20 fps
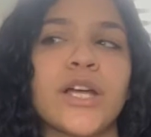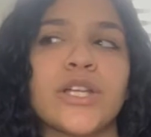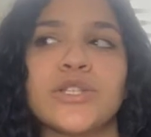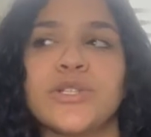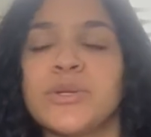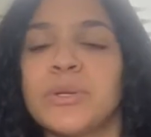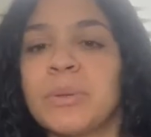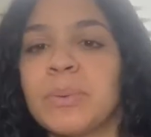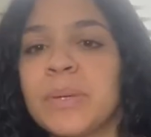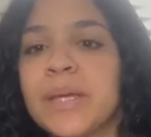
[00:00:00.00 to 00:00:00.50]

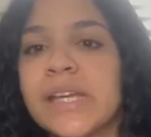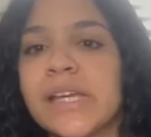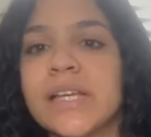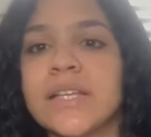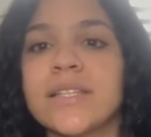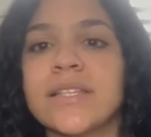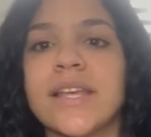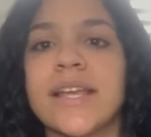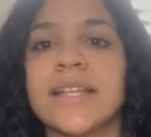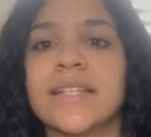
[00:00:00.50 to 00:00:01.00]
two
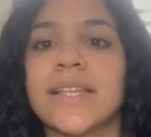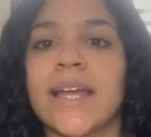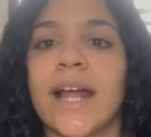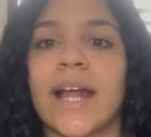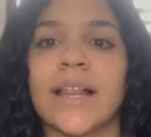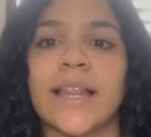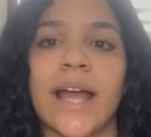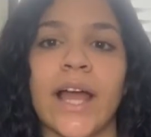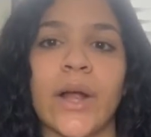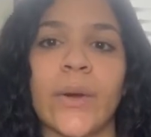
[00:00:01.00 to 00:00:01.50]
weeks it's like
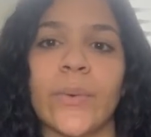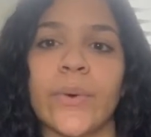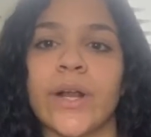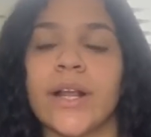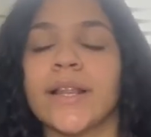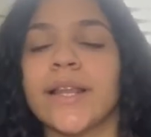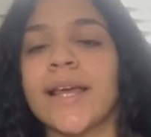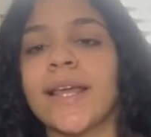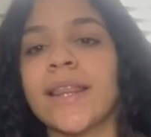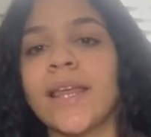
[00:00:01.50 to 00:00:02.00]

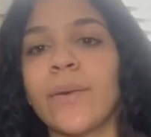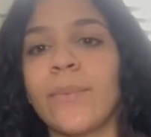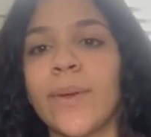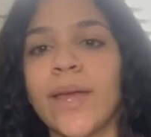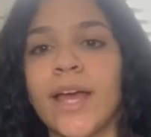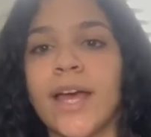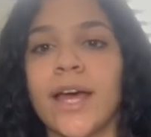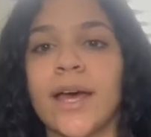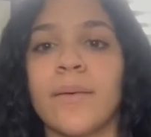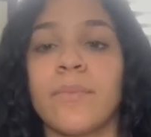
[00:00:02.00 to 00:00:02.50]
clockwork like they
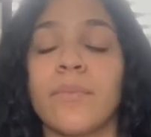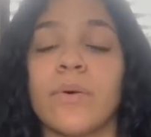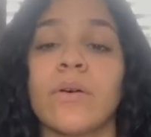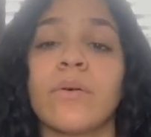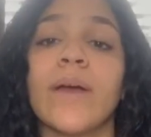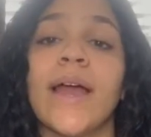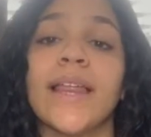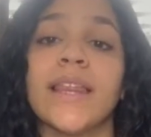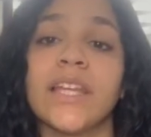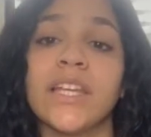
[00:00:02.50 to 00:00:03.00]
wake up
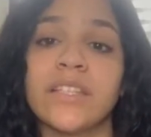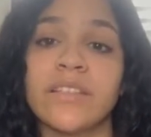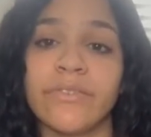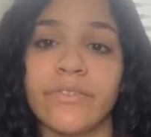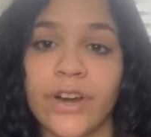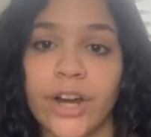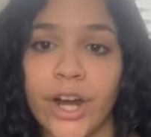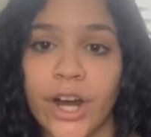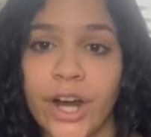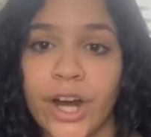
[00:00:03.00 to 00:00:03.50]
well at least
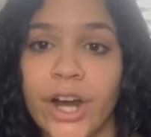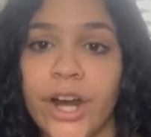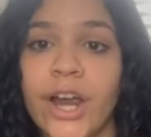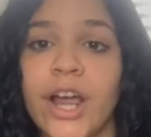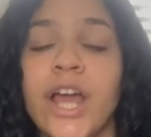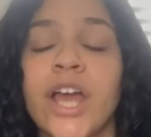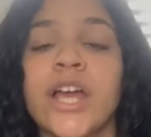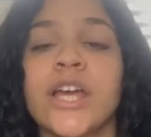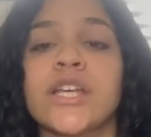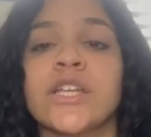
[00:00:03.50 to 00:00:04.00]
for her
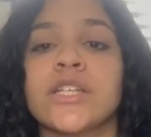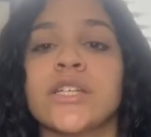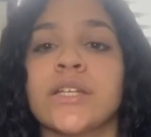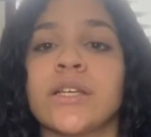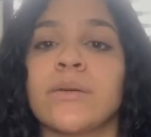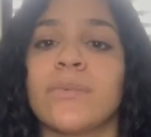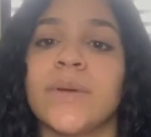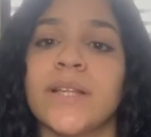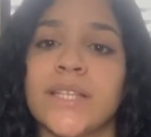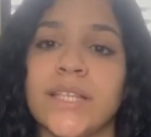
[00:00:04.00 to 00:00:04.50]

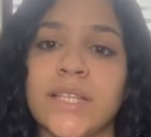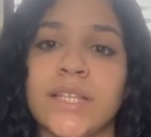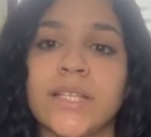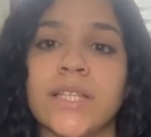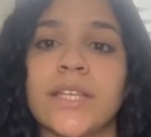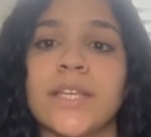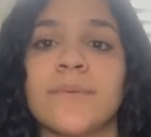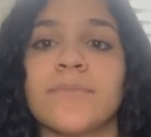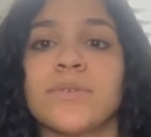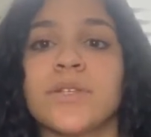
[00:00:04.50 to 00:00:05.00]
she went to
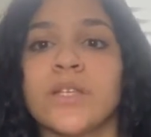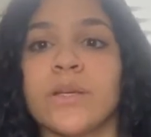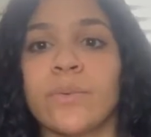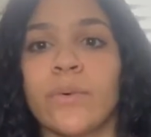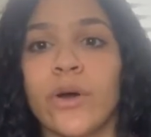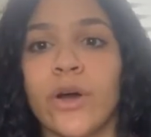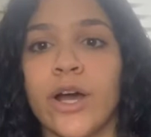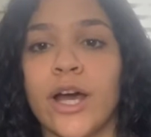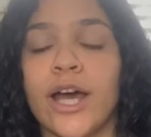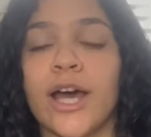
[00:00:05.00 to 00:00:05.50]
sleep she
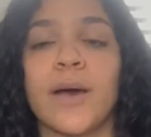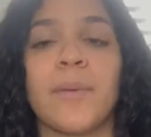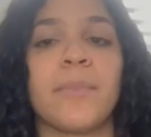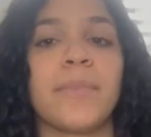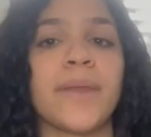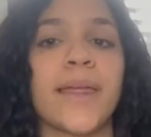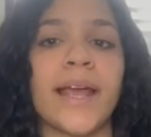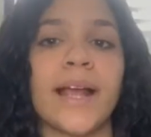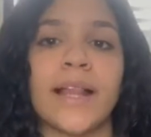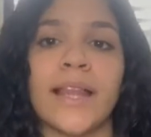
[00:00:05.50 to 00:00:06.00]
woke up
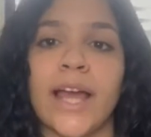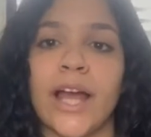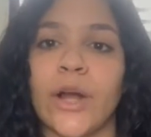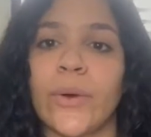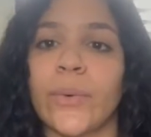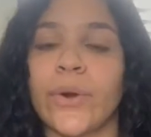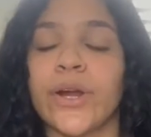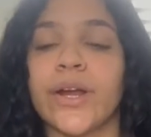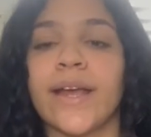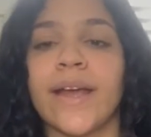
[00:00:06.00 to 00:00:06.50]
like
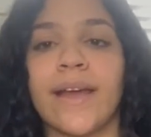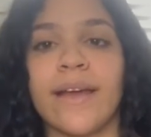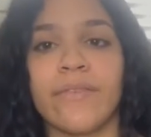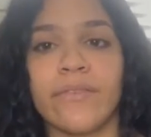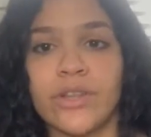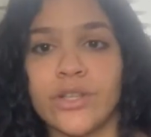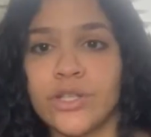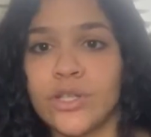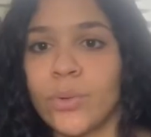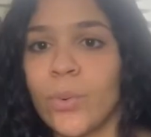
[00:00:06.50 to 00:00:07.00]
clockwork
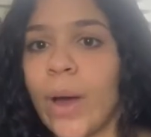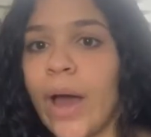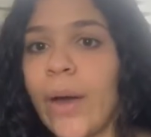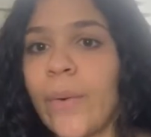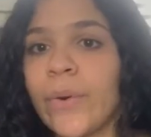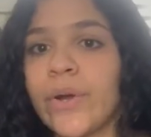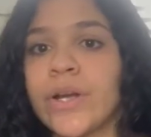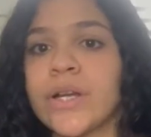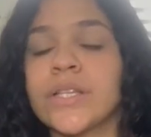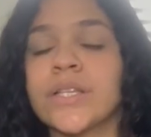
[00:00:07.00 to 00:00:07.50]
every two
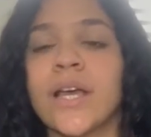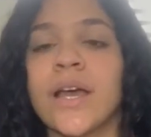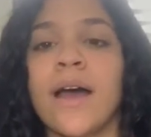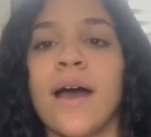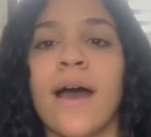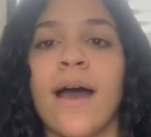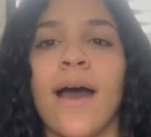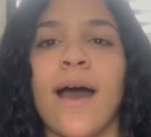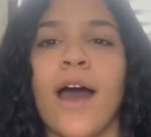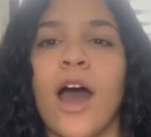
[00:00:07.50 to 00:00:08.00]
hours
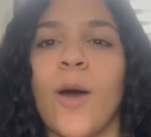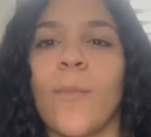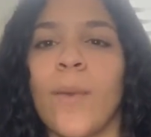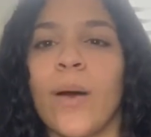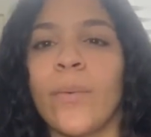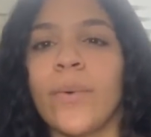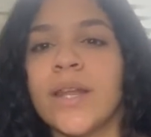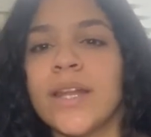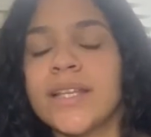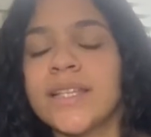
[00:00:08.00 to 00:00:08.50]
um i
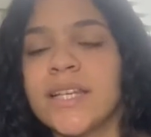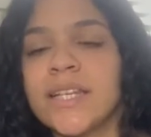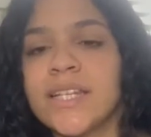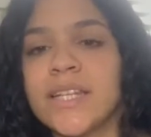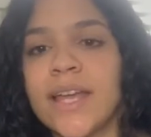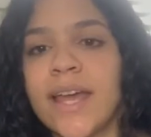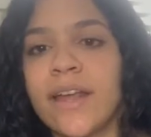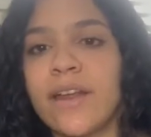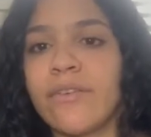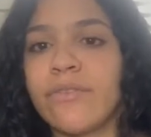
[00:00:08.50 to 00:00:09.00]
want to say
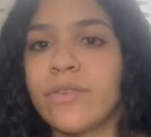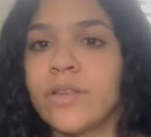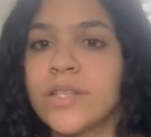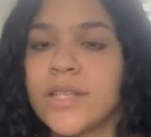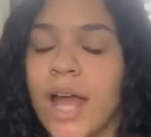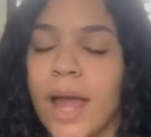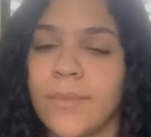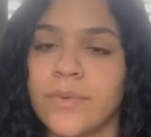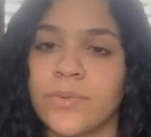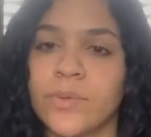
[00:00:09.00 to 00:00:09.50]
she had a few
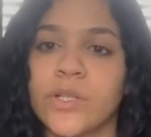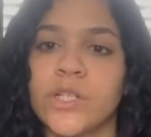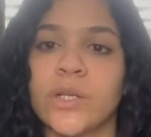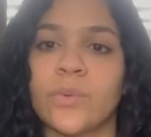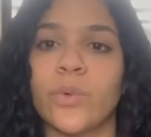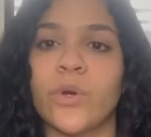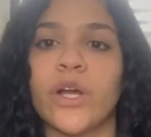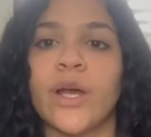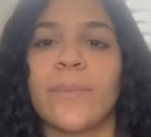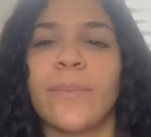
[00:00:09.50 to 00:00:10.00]
times where she
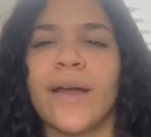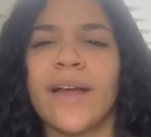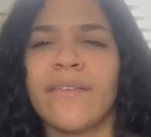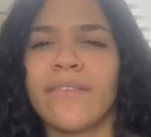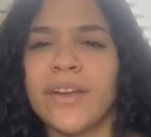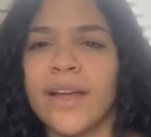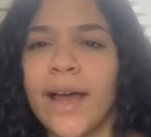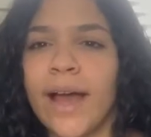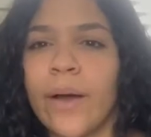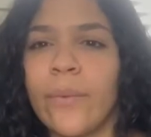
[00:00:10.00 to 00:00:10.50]
woke up
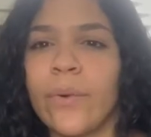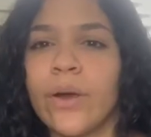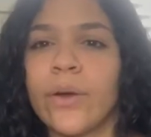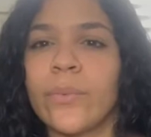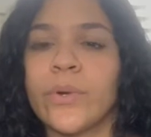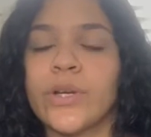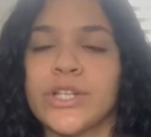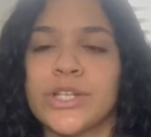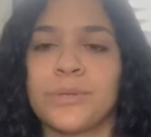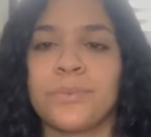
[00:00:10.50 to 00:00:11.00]
every hour
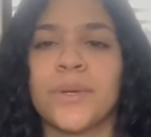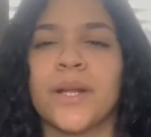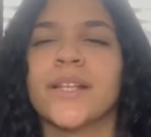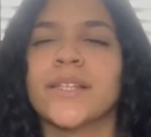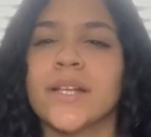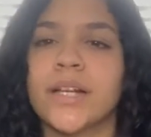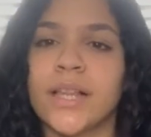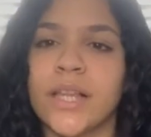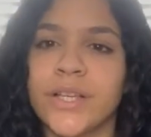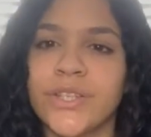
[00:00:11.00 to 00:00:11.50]
where she wanted
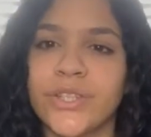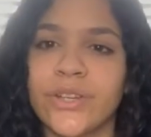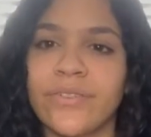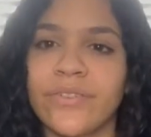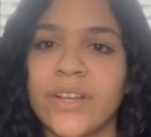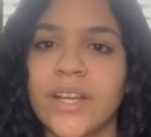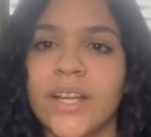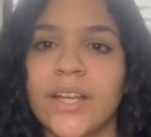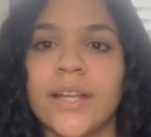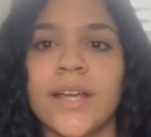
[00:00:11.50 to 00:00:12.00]
to cluster
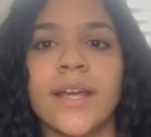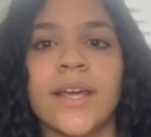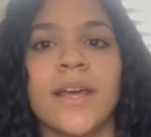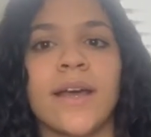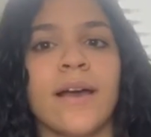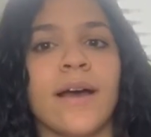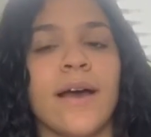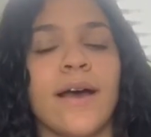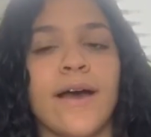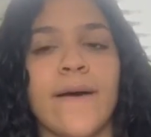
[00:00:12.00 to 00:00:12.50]
feed
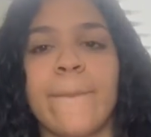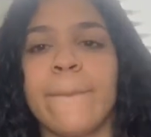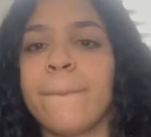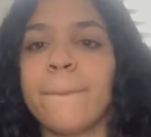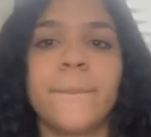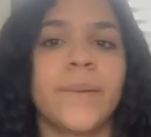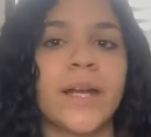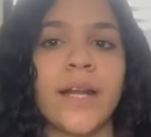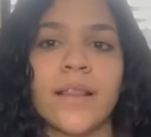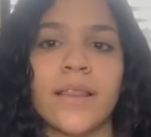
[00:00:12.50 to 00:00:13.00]
um
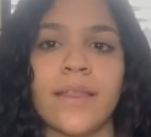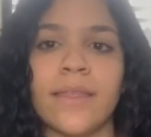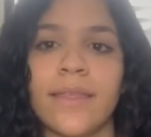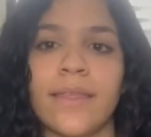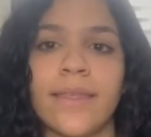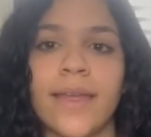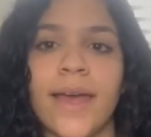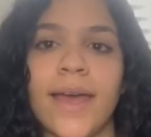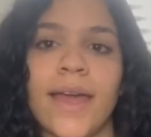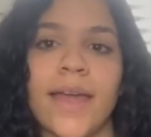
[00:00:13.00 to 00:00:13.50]
but other
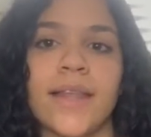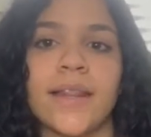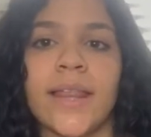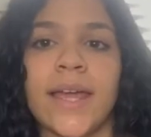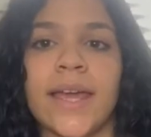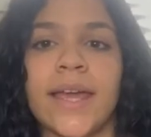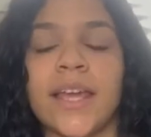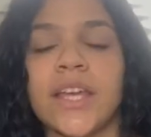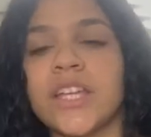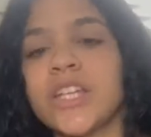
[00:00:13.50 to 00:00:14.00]
than that
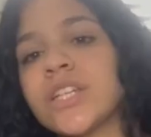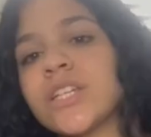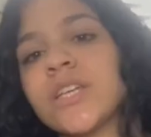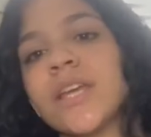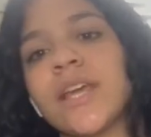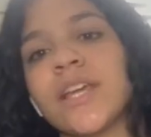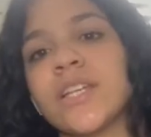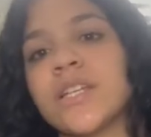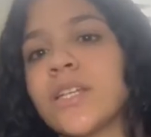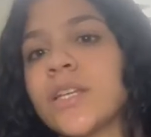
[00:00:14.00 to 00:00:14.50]
like
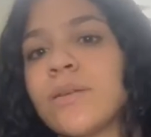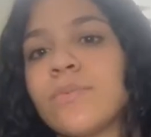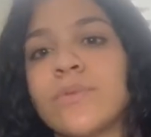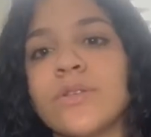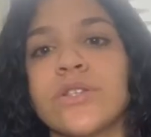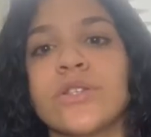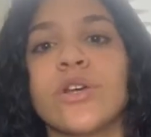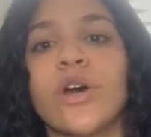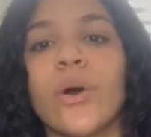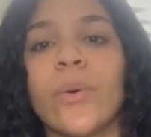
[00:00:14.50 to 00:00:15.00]
she, she
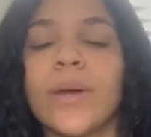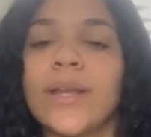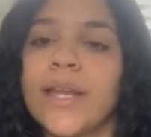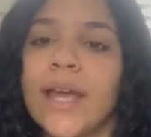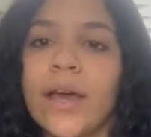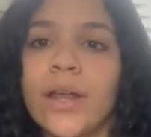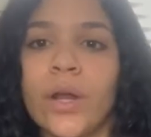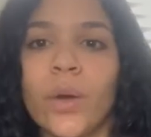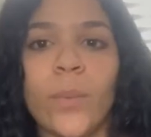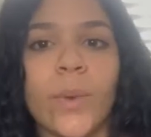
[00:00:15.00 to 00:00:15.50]
was going
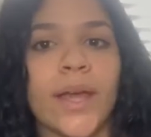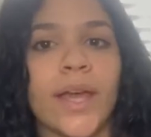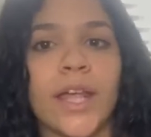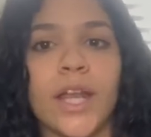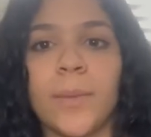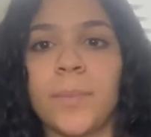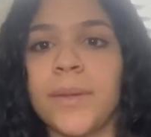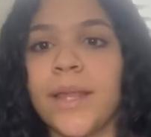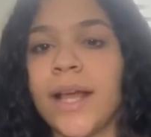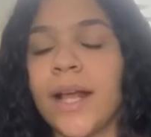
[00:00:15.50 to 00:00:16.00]
down and waking
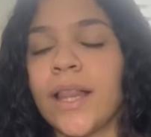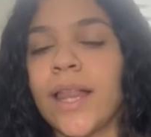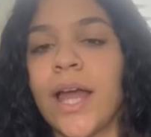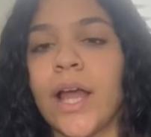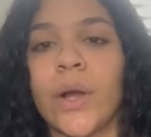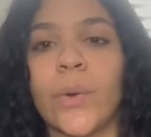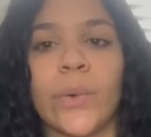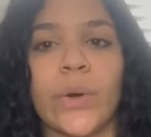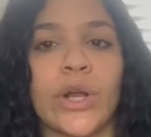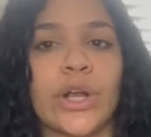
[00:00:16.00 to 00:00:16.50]
up like
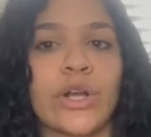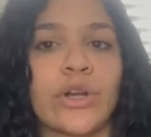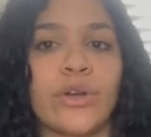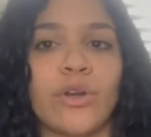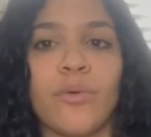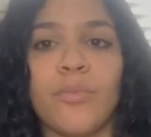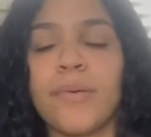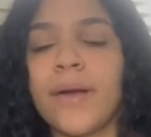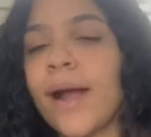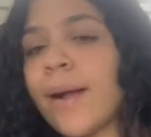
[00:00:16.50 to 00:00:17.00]
clockwork
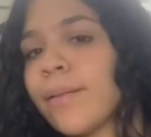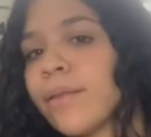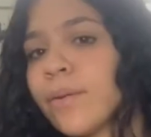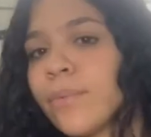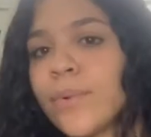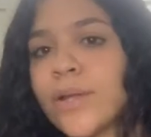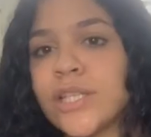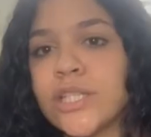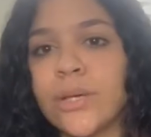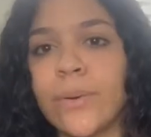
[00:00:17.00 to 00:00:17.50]
no problem
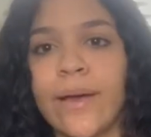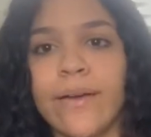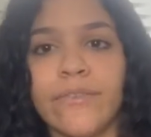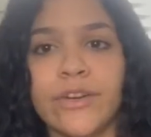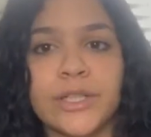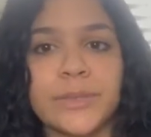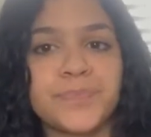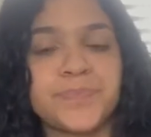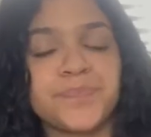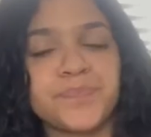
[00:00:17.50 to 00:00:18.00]

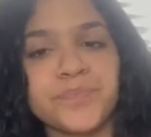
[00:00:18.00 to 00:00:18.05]
whatsoever